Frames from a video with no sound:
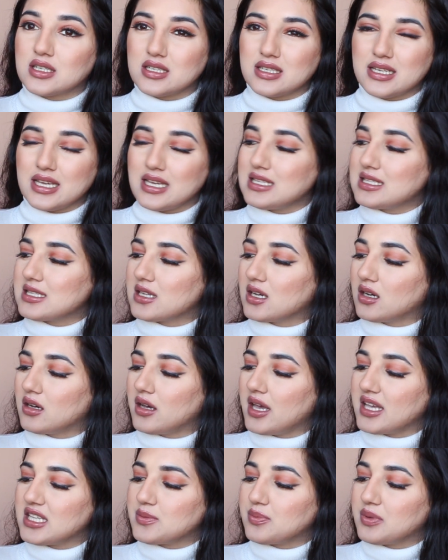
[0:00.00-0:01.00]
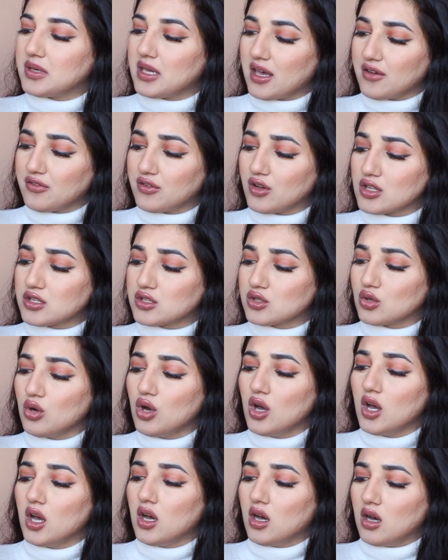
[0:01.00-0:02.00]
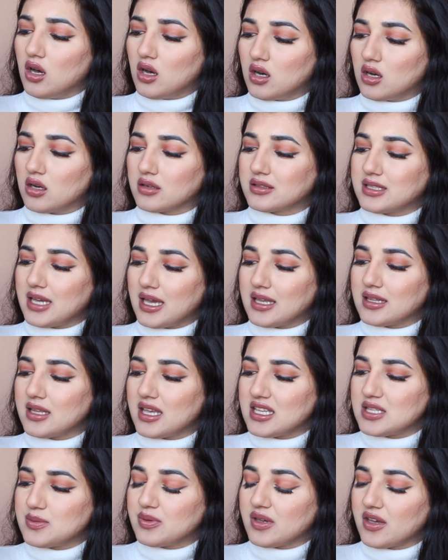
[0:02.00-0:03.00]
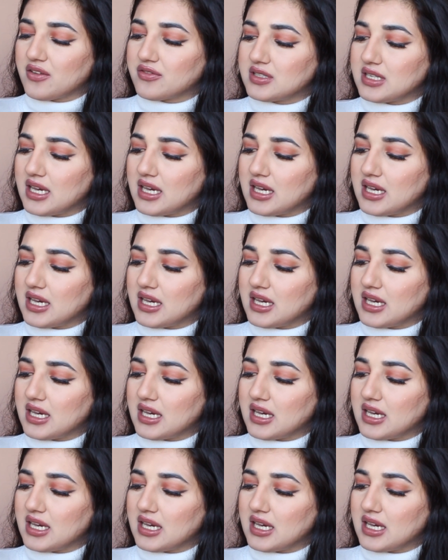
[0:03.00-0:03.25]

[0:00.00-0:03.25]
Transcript: contains SPF also, 10 SPF